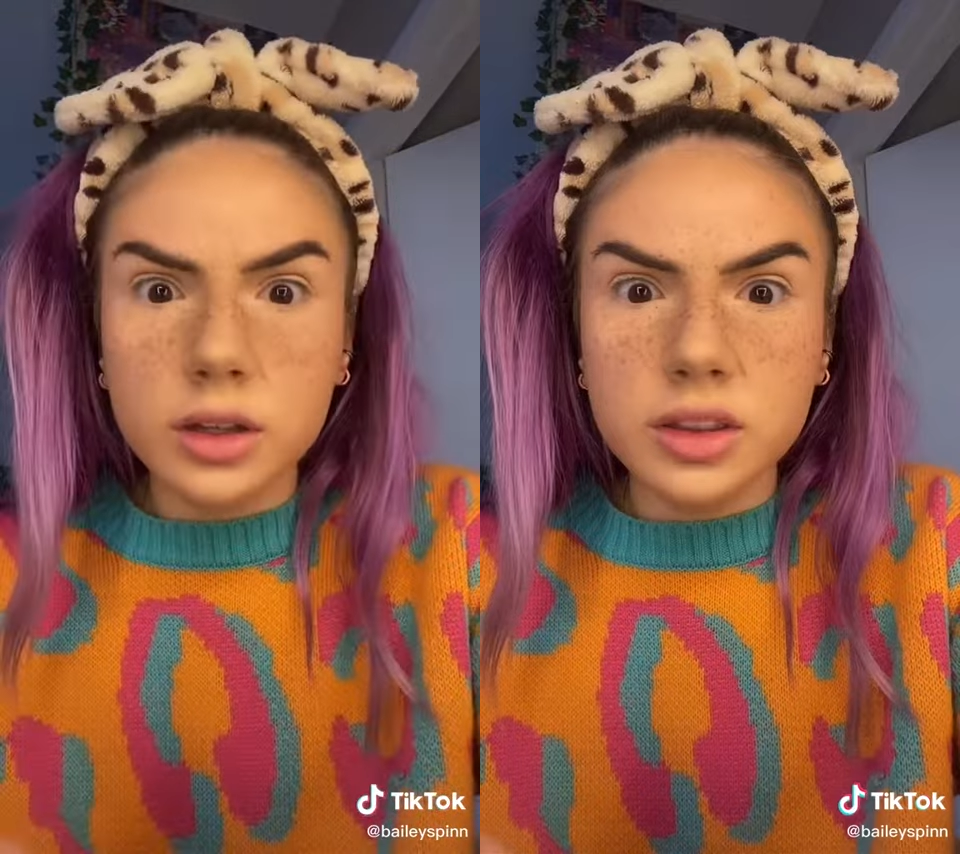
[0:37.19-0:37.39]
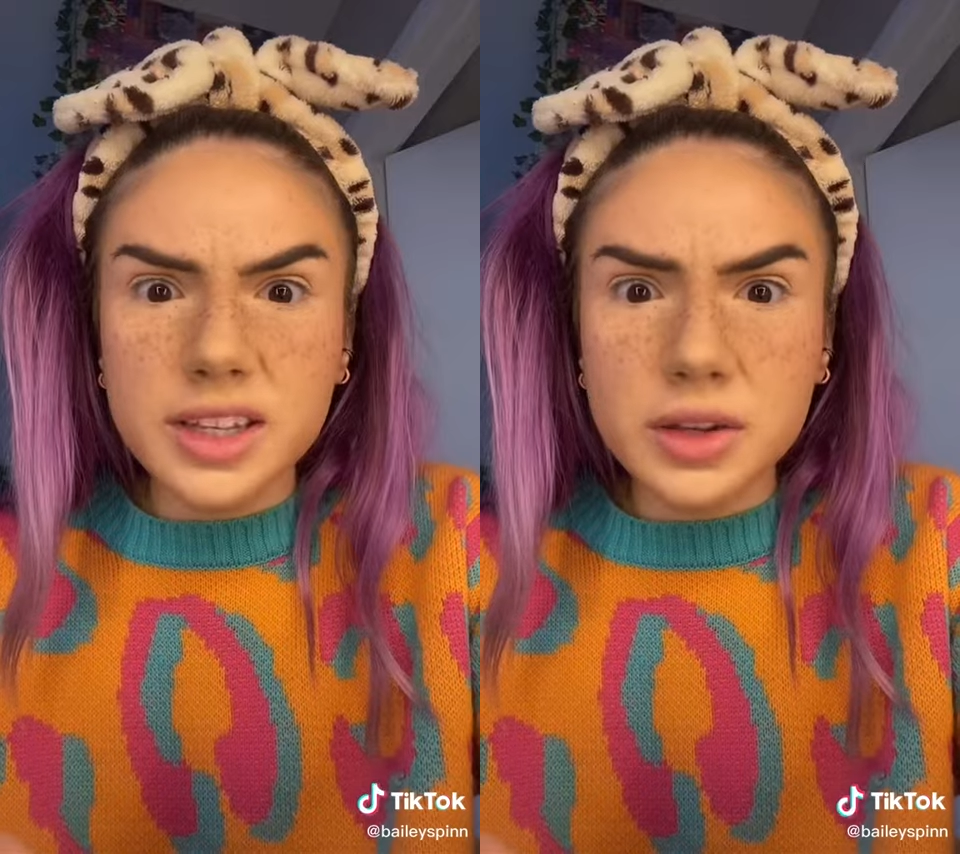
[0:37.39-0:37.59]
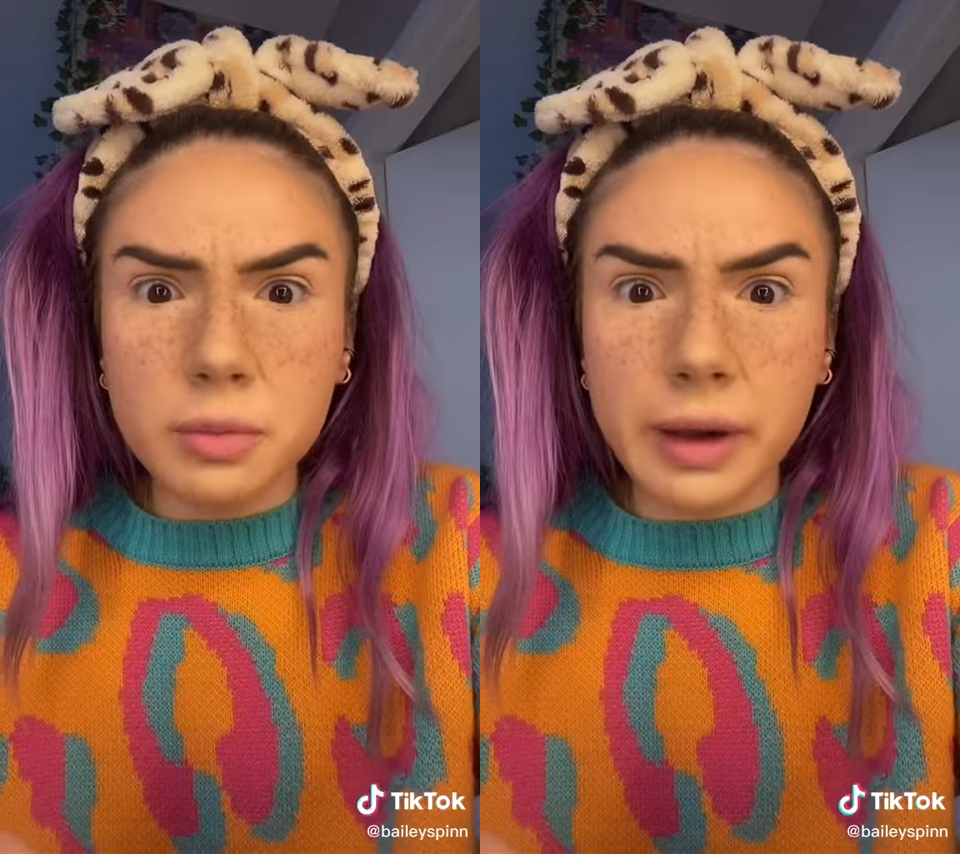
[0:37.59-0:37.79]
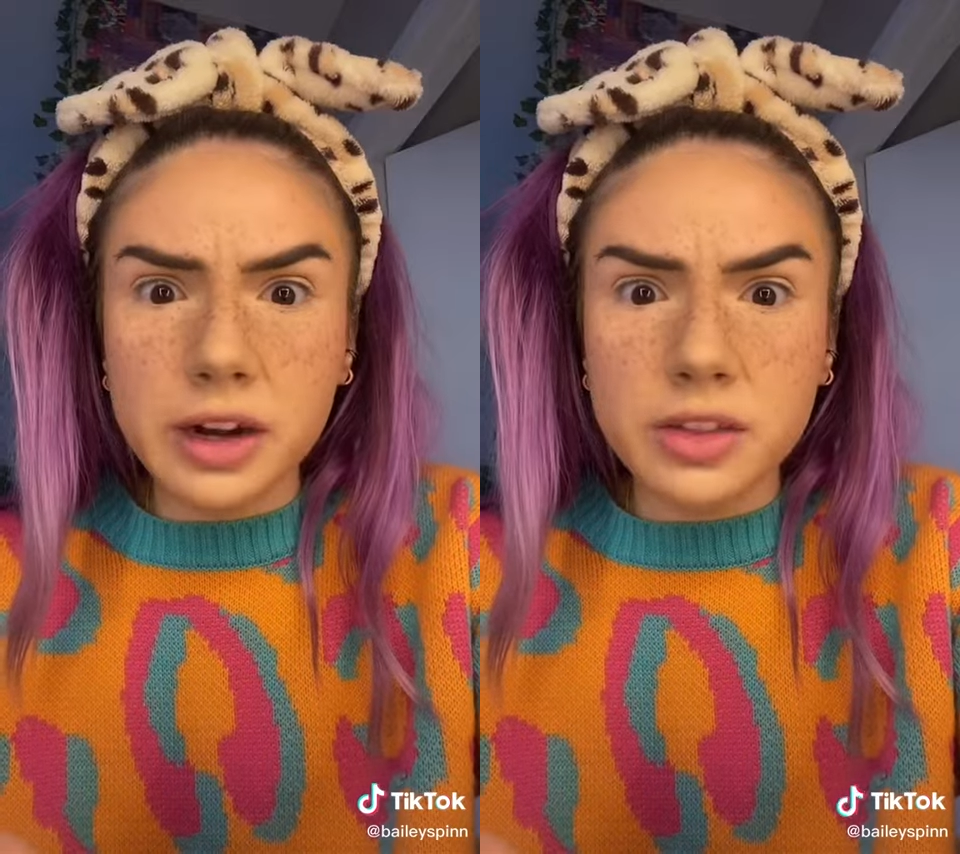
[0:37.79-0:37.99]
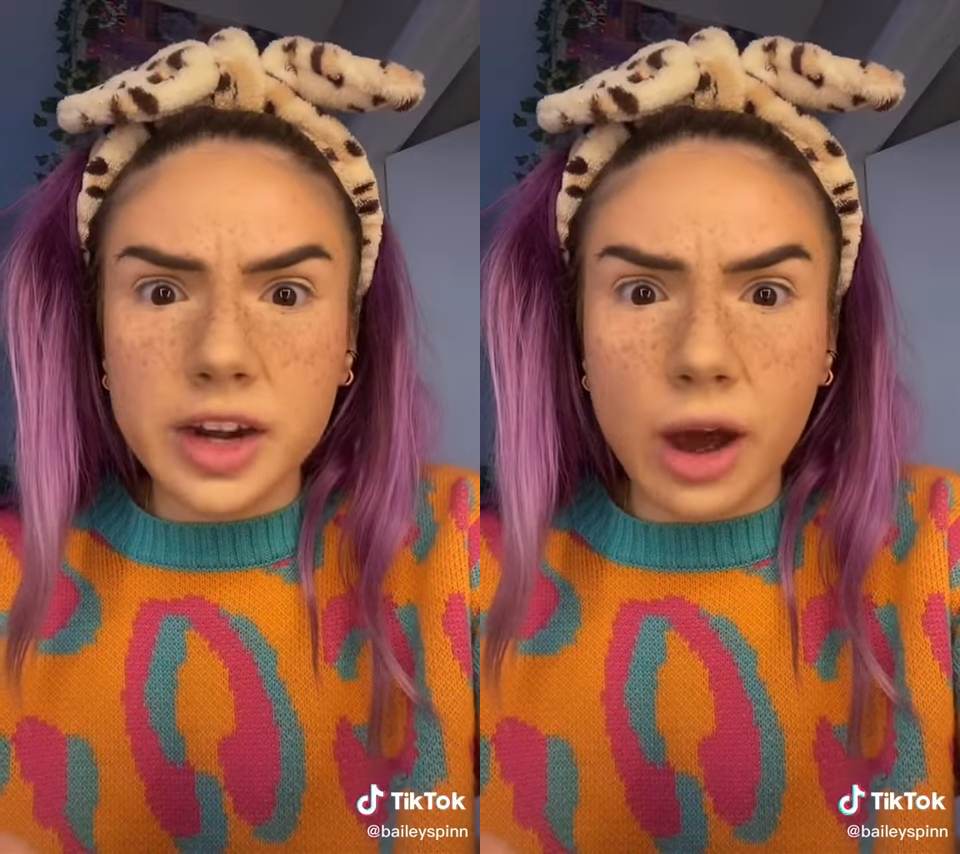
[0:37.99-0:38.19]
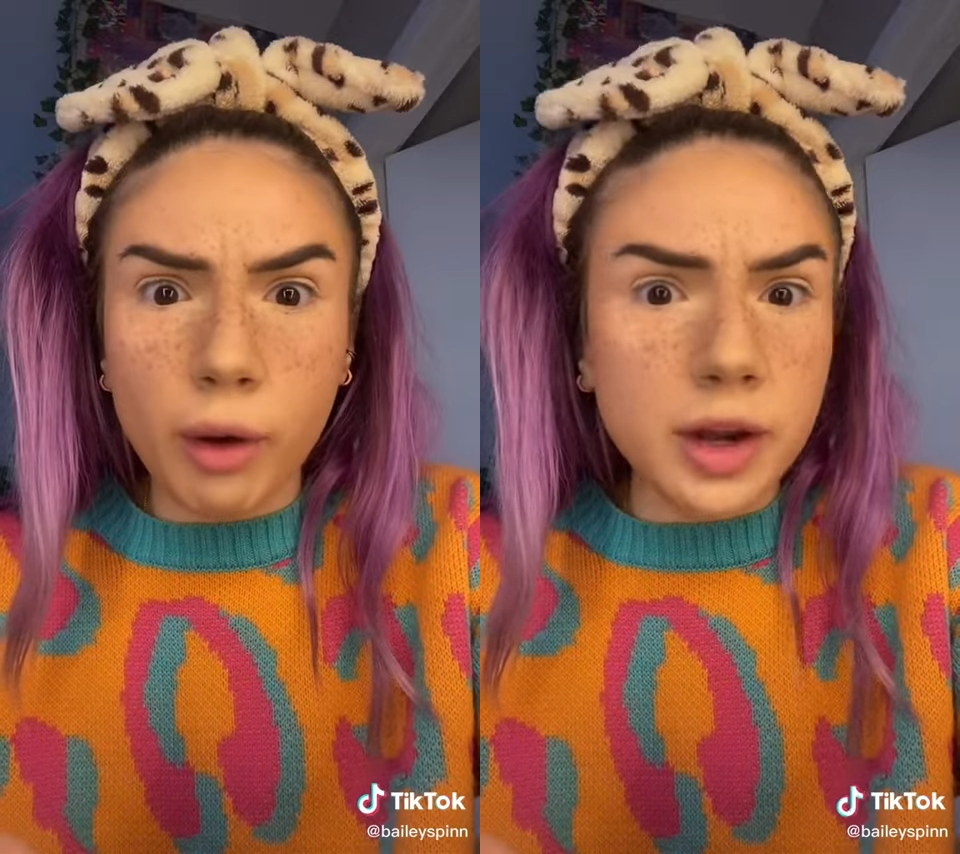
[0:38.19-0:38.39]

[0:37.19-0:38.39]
These look better than how I